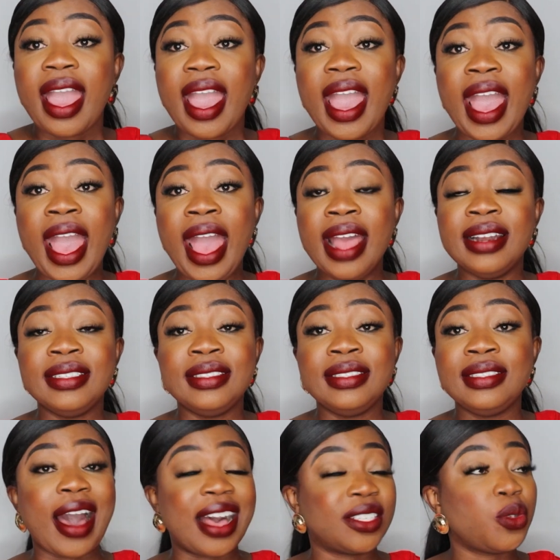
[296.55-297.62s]

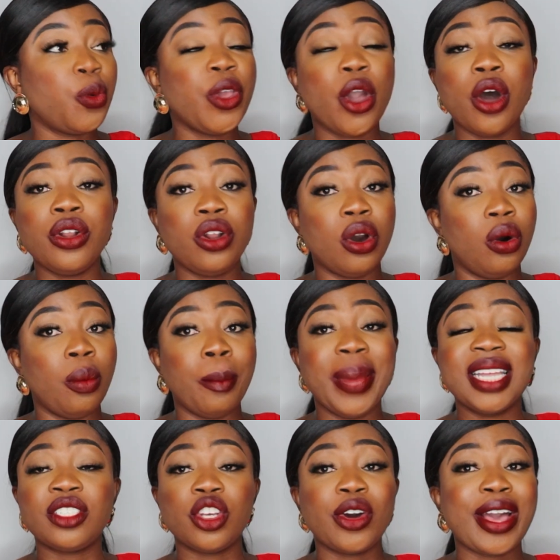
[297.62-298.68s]
And as we all know,
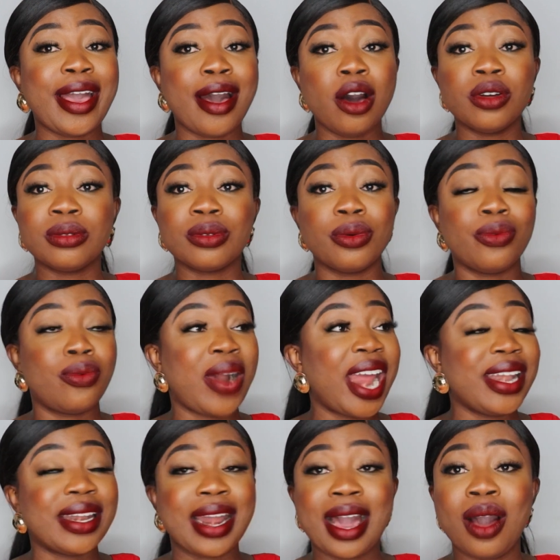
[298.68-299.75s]
mental health
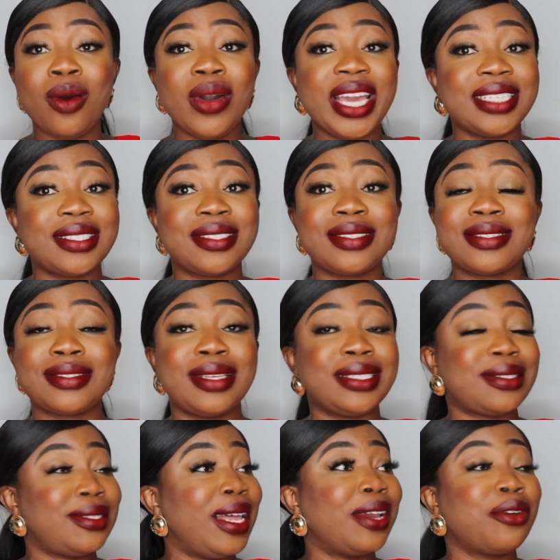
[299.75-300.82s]
right now, it's
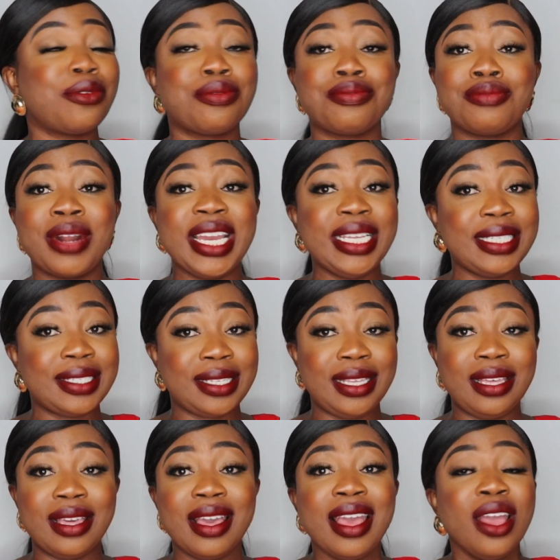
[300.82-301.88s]
it's like
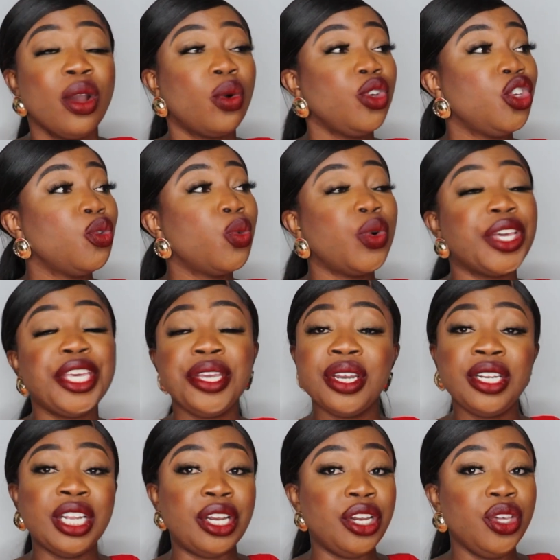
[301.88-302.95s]
crazy. You will hear
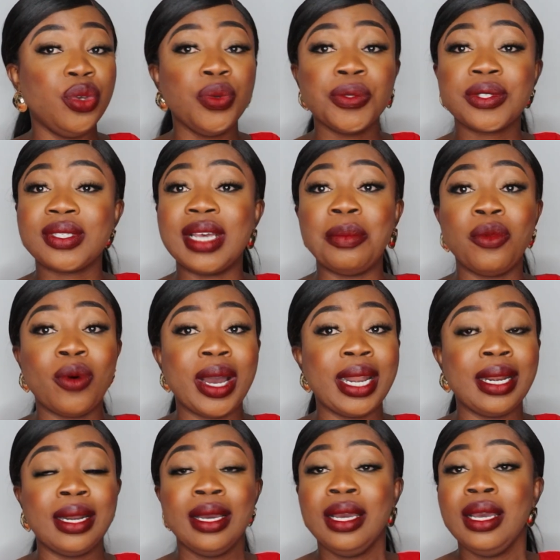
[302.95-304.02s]
the news,
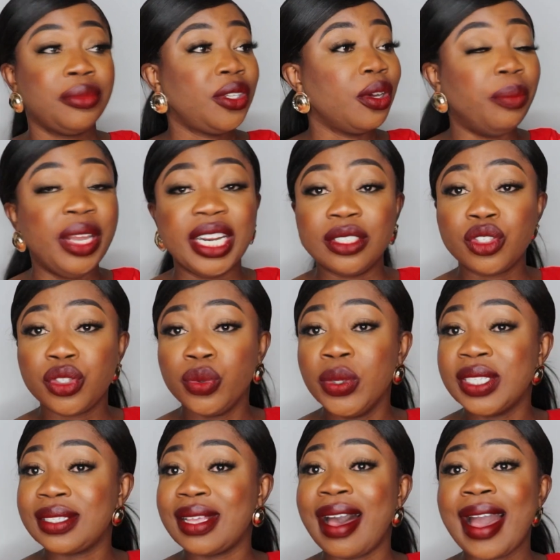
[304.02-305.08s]
someone committed
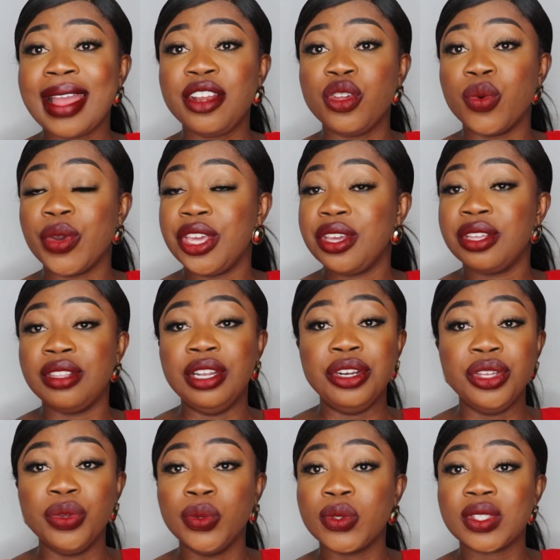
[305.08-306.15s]
suicide. You will hear the
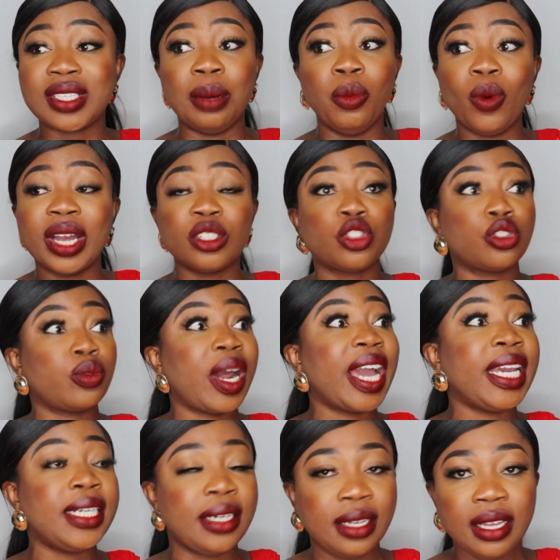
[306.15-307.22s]
news, someone
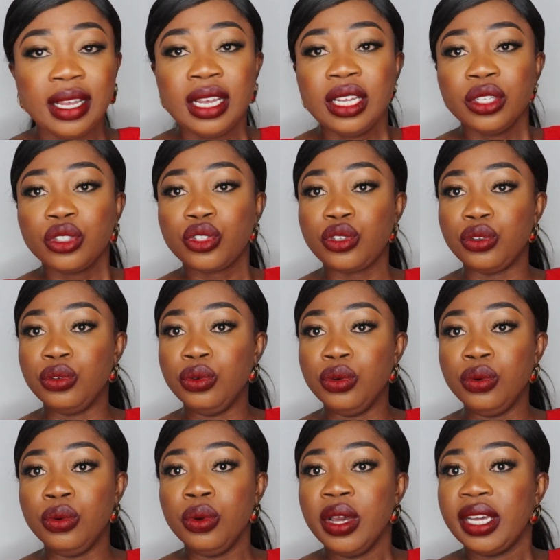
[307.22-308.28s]
tried
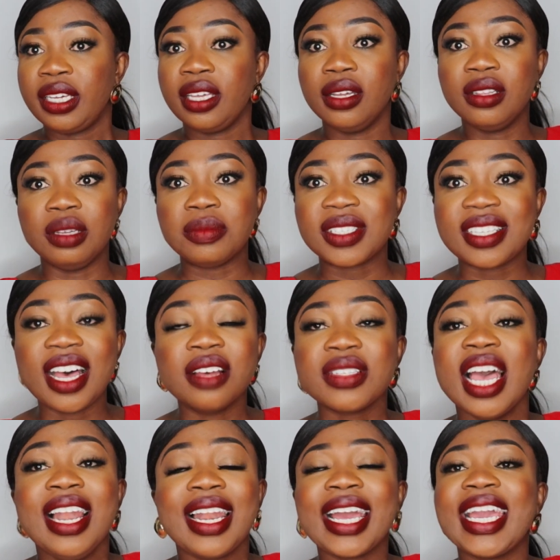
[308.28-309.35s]
to kill themselves.
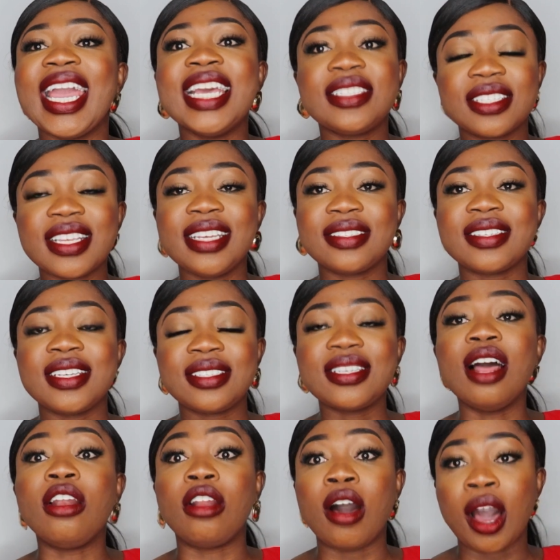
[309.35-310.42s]
Like it's it's it's
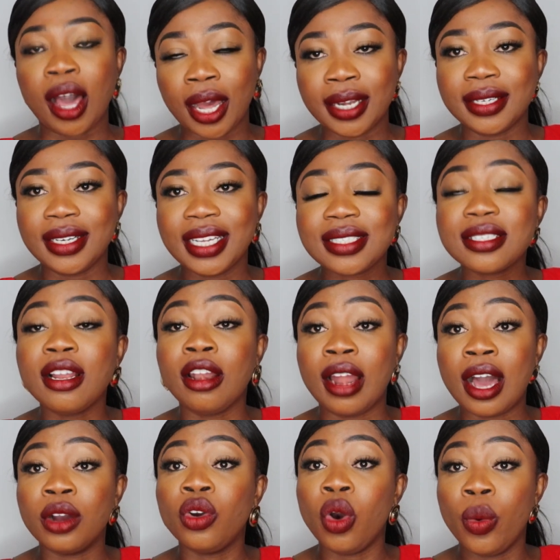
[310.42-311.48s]
a lot. It's a
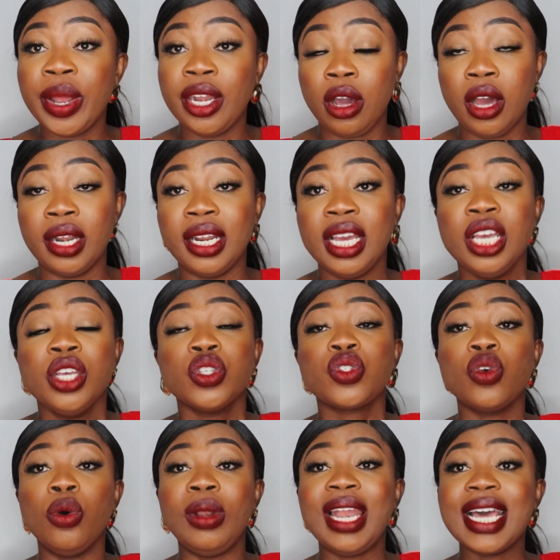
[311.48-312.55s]
lot going on.
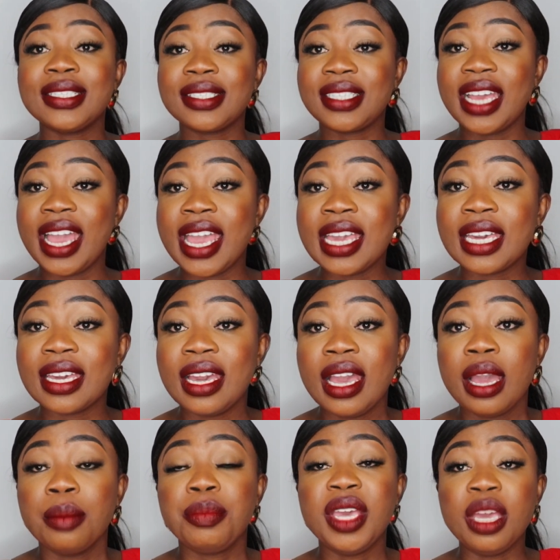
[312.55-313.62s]
So let's take
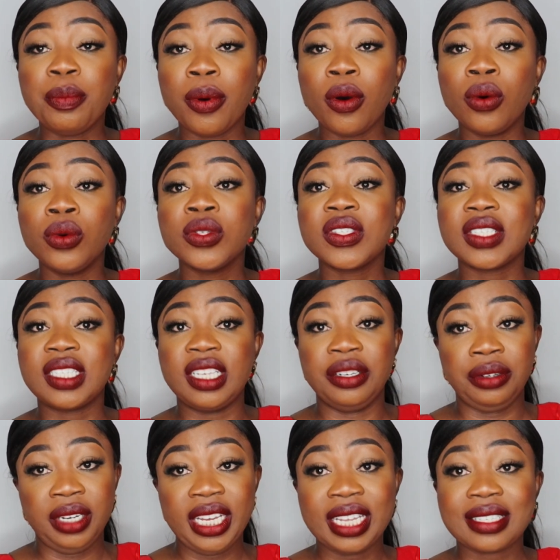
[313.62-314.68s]
people
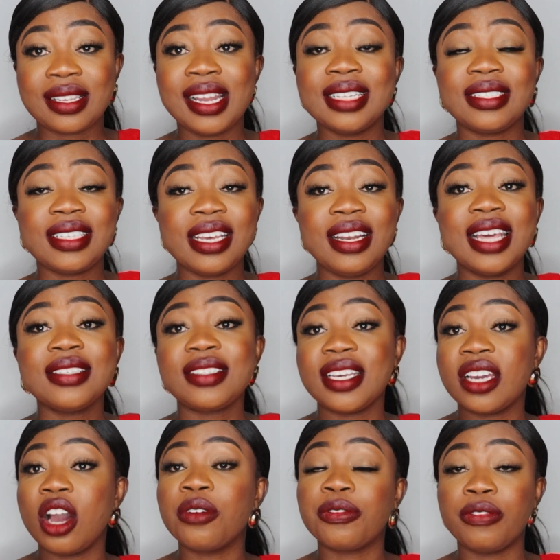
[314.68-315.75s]
serious. Let t- let's
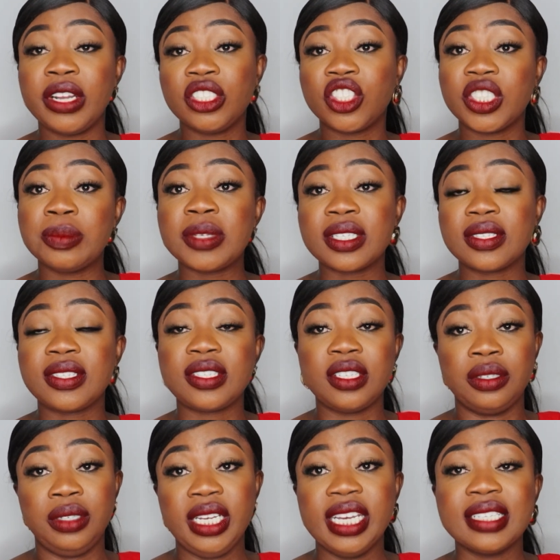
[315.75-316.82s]
take our friendships
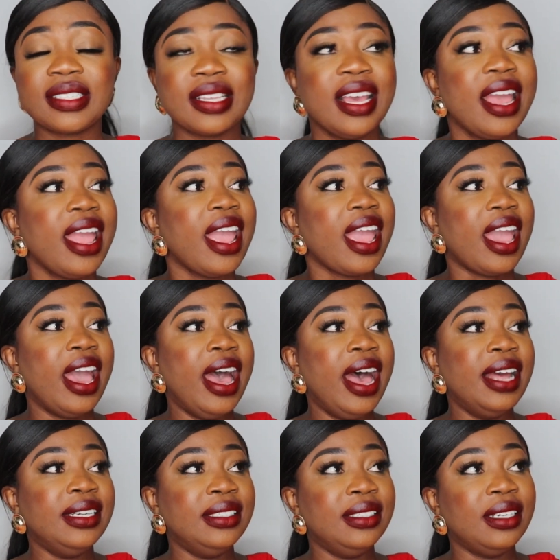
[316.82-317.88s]
serious.
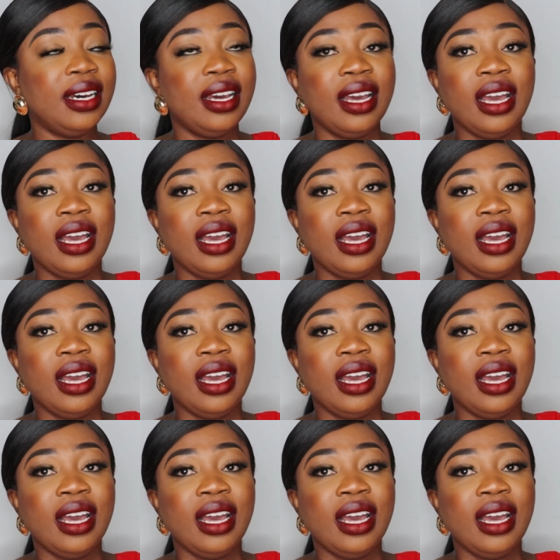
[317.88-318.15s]
And